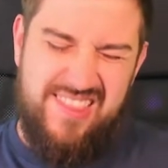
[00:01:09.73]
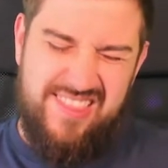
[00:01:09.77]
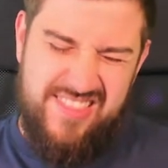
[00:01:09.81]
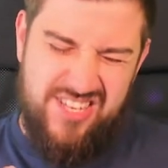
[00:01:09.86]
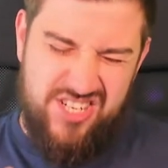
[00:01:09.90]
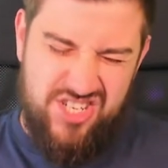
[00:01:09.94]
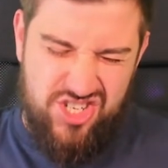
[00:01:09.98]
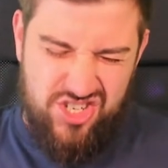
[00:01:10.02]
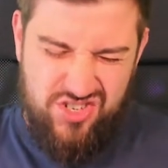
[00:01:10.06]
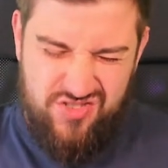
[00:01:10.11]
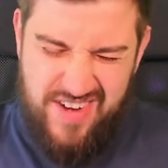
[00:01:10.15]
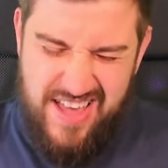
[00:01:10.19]

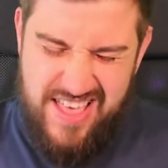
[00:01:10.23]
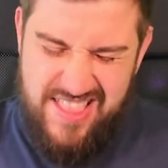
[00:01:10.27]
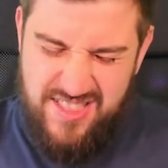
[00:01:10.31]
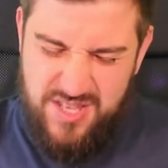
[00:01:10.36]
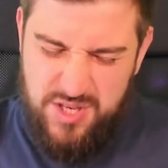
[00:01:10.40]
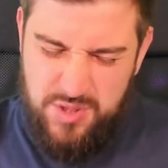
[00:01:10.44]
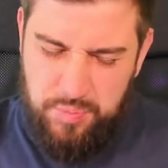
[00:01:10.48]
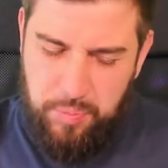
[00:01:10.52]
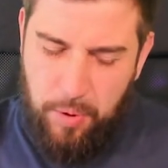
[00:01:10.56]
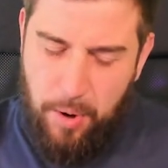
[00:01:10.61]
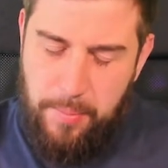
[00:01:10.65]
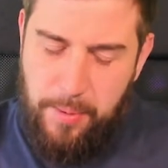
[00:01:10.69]
The
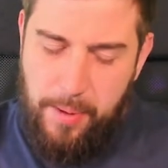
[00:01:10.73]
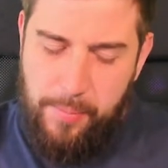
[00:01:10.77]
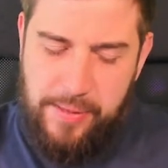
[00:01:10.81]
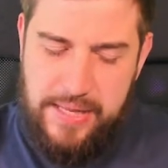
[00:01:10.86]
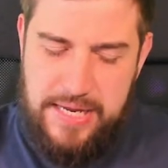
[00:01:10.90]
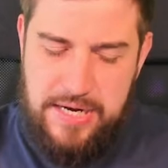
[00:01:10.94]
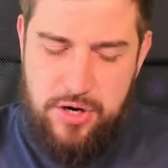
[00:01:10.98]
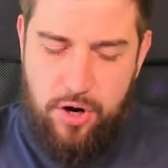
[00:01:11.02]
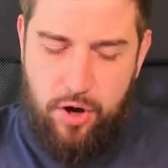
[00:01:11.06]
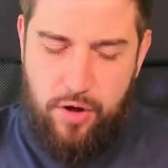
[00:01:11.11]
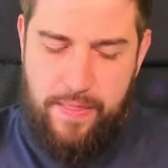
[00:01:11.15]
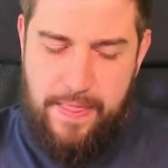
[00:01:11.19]
strength's
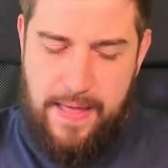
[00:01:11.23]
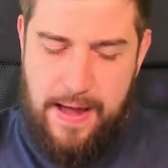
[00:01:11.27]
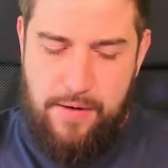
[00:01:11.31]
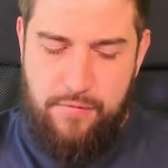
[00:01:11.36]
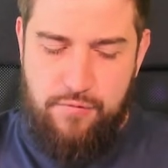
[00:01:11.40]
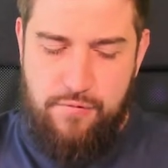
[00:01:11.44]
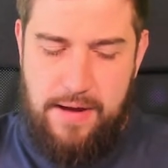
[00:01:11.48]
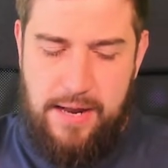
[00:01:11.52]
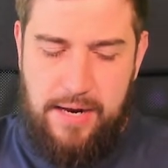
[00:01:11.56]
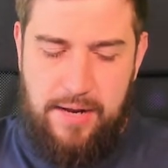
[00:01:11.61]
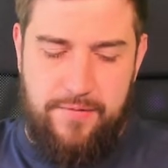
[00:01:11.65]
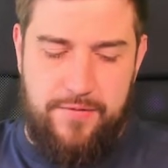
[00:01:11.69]
probably not
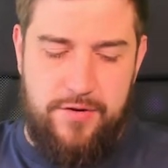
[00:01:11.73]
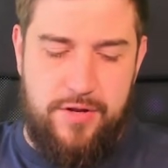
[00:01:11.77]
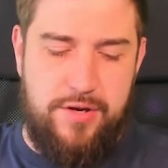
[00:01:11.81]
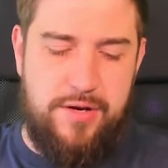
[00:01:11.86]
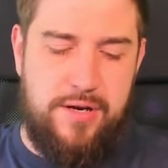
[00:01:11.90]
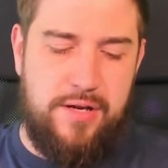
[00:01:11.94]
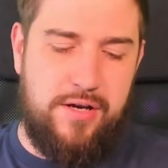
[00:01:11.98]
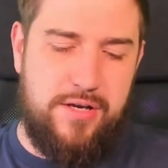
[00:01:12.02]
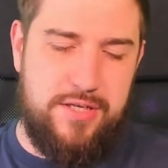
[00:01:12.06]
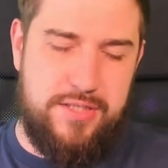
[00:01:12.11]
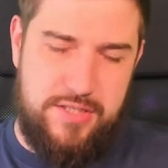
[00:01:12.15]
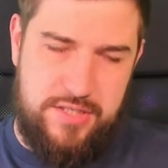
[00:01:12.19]
that
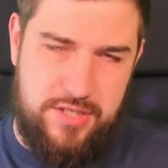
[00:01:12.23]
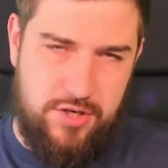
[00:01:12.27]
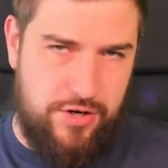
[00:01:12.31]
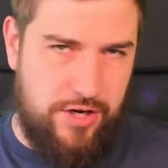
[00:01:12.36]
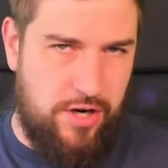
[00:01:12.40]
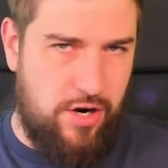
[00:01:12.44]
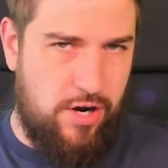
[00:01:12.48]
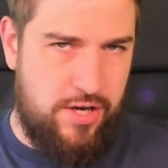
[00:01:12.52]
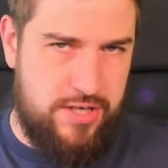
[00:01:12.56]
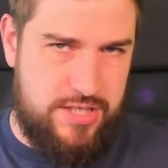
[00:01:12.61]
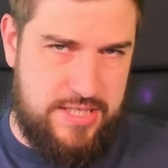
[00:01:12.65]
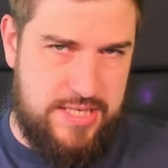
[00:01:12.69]
relevant because it's
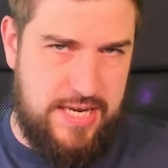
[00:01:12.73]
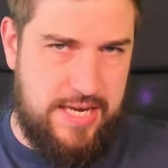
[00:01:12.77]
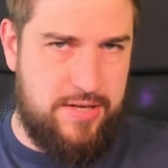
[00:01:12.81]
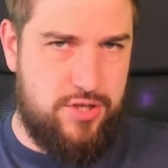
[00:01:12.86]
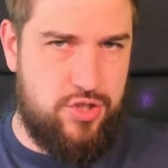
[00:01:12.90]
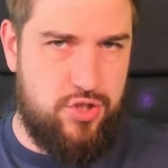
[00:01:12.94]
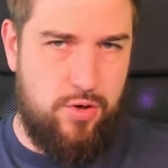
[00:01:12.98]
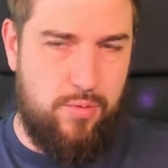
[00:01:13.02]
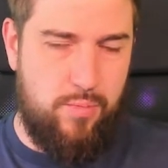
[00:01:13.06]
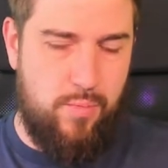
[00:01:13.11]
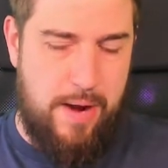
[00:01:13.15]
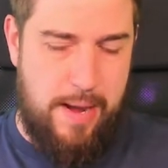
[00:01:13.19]
only got a
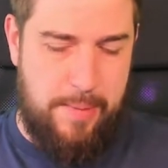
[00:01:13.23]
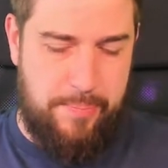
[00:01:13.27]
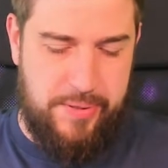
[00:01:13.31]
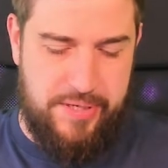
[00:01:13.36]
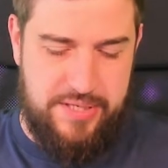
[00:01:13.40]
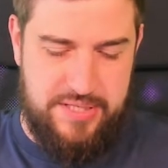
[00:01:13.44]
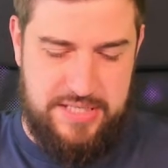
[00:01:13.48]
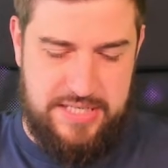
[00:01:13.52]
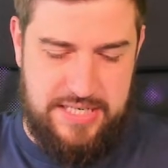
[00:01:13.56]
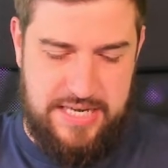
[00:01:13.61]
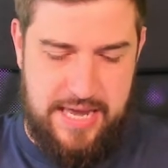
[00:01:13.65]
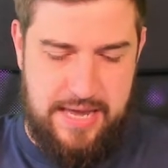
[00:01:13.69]
6-up
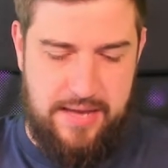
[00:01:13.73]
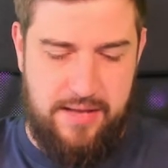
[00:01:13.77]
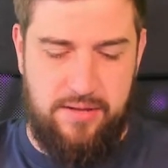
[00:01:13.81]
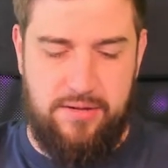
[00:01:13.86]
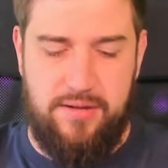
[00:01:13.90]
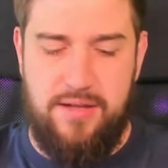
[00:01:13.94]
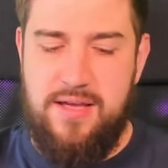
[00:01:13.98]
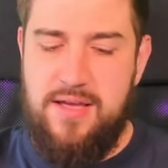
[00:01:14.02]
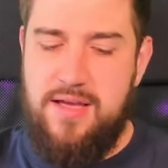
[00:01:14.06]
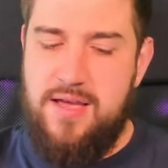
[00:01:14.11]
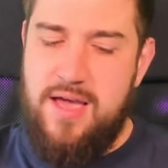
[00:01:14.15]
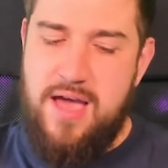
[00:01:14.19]
weapon
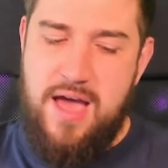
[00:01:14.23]
skill.